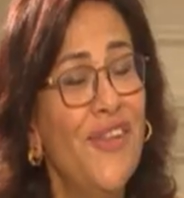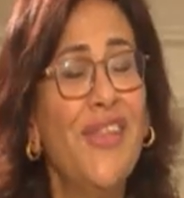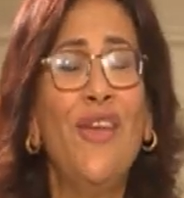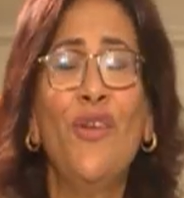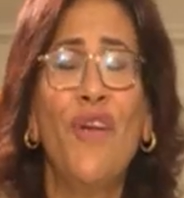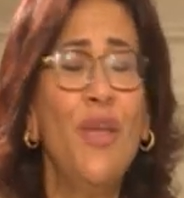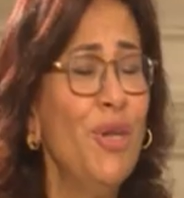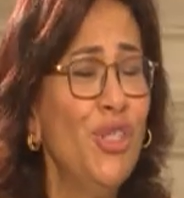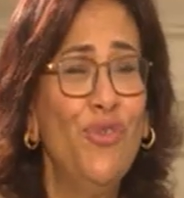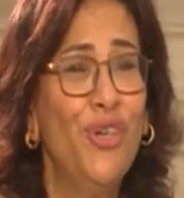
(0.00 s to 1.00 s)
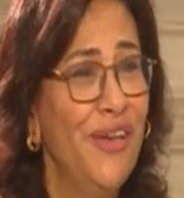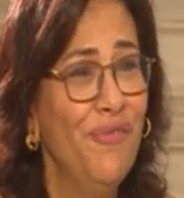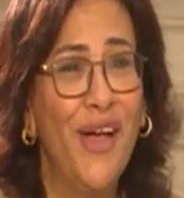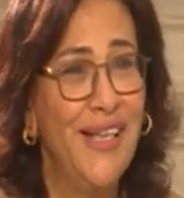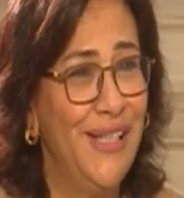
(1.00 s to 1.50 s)
Thank you very much for
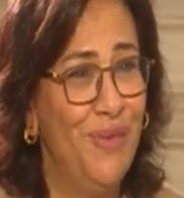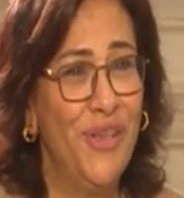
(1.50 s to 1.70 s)
inviting me.